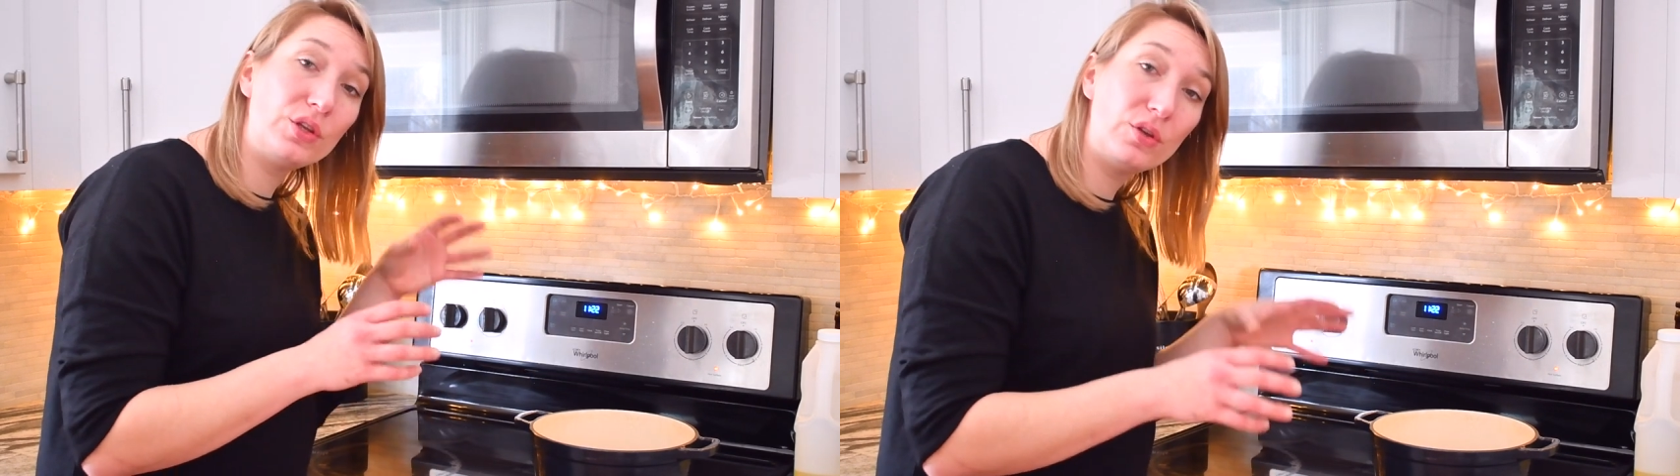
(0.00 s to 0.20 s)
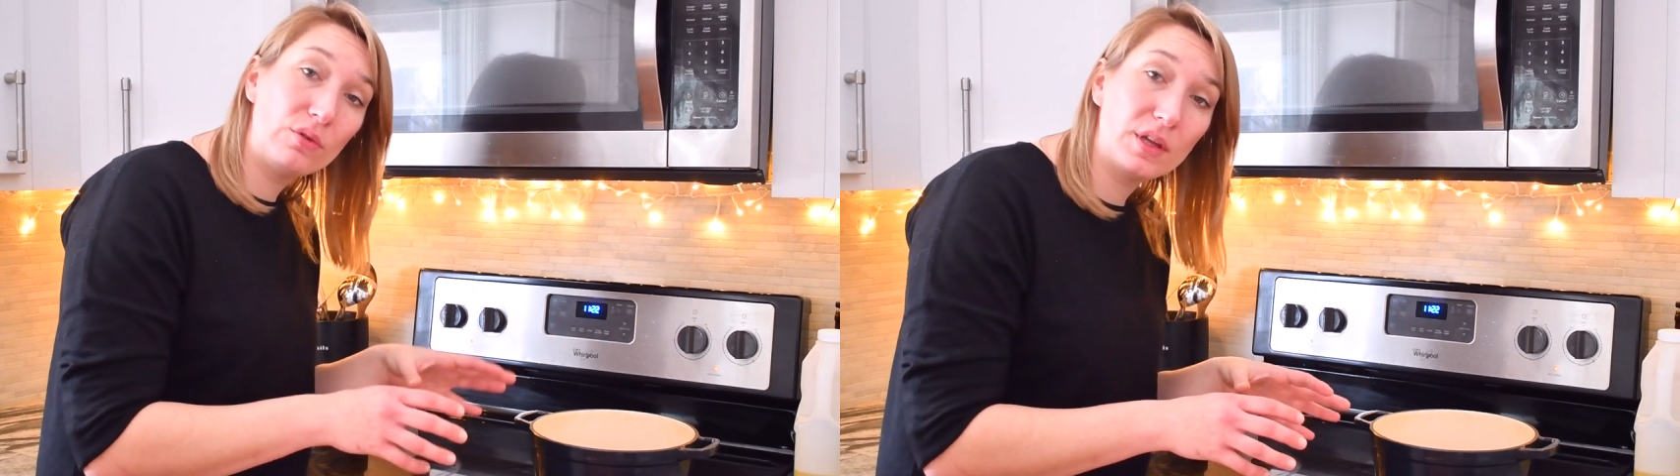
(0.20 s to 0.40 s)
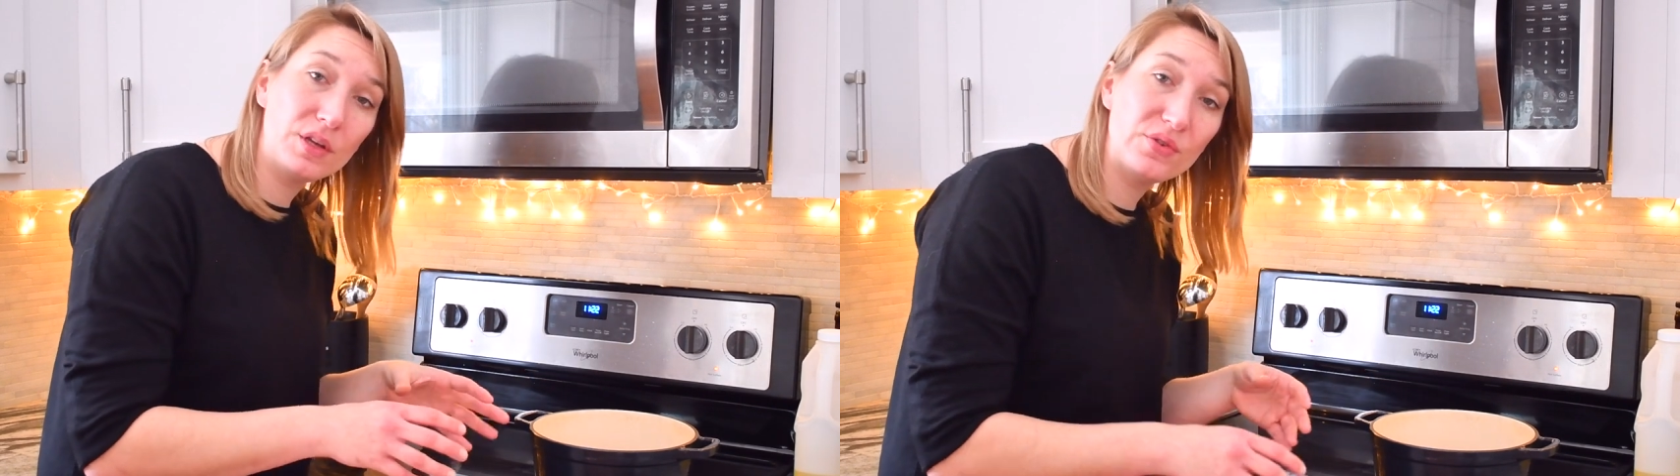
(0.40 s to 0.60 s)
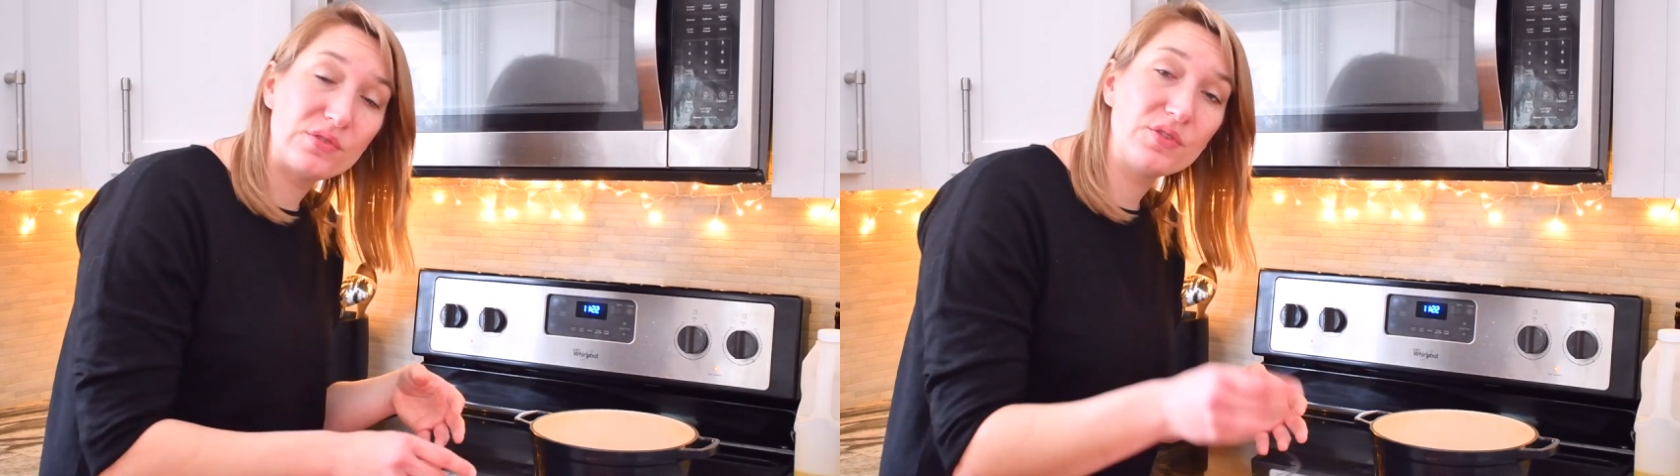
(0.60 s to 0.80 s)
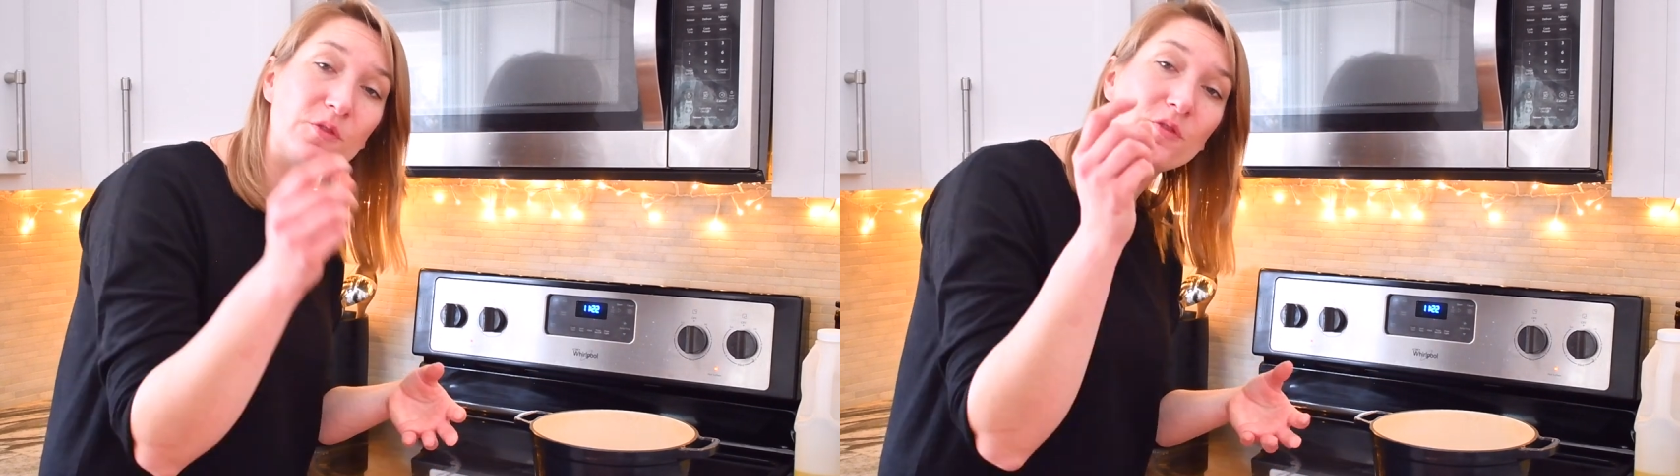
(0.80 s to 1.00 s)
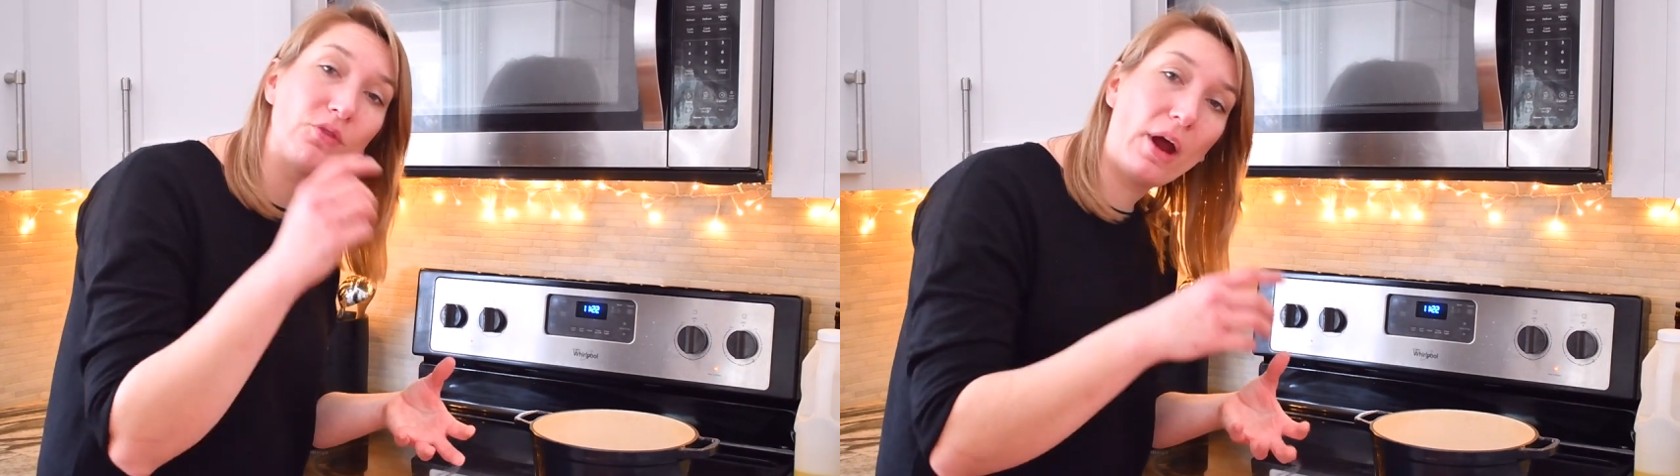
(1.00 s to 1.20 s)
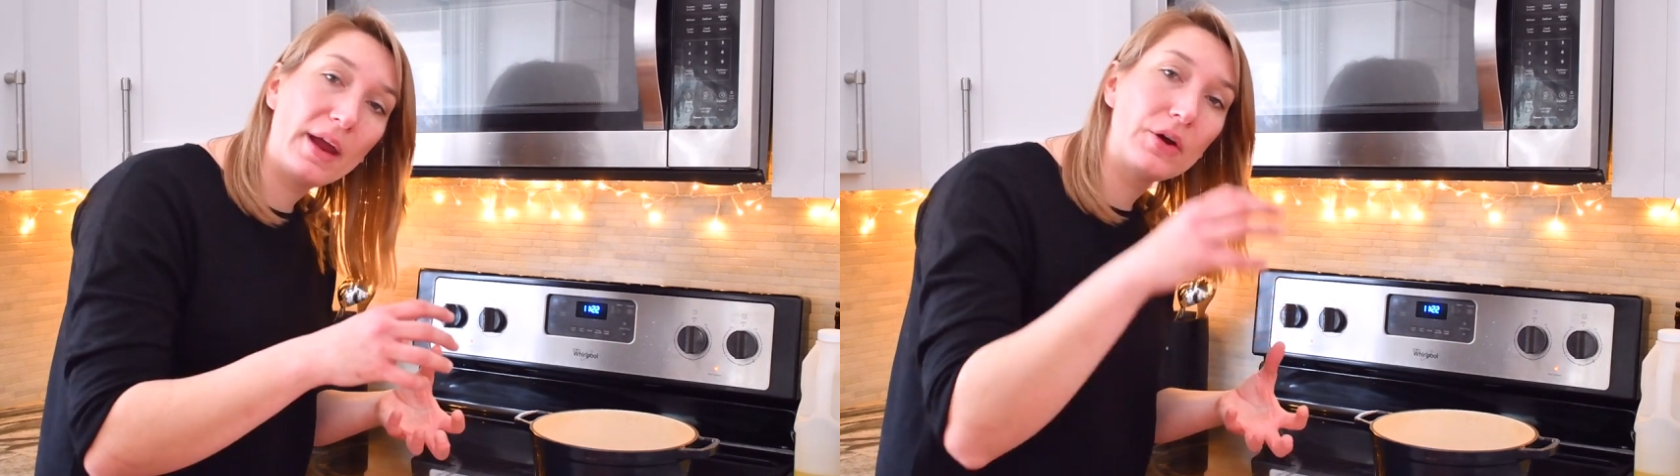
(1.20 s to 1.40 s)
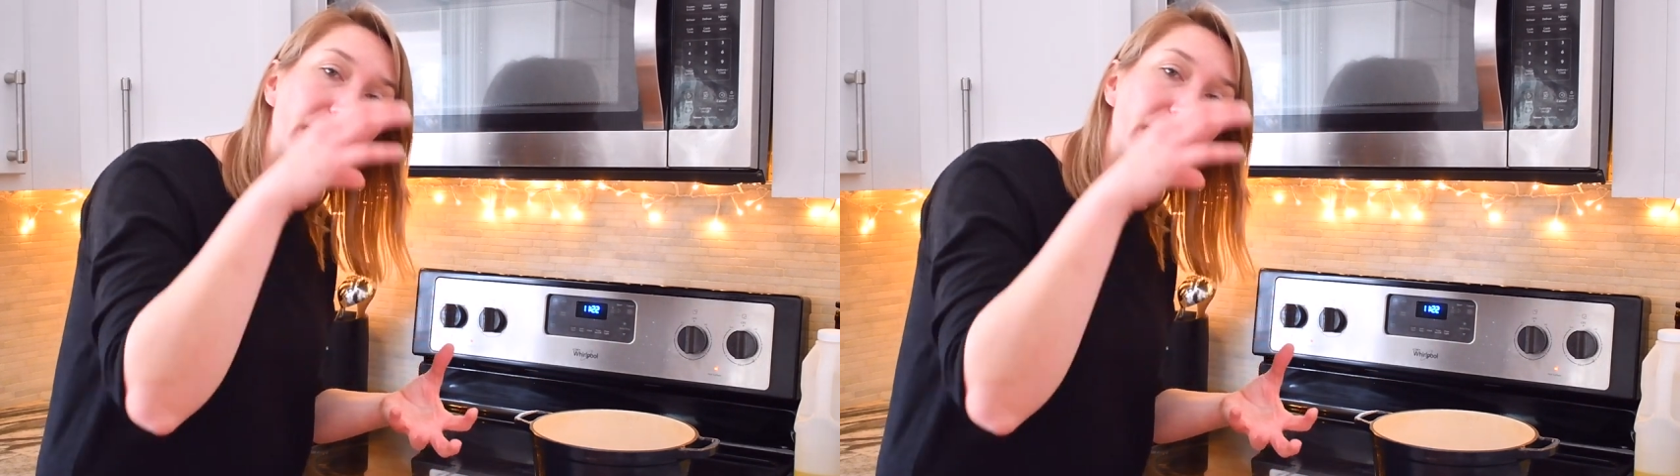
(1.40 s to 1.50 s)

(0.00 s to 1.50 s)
You can use a fryer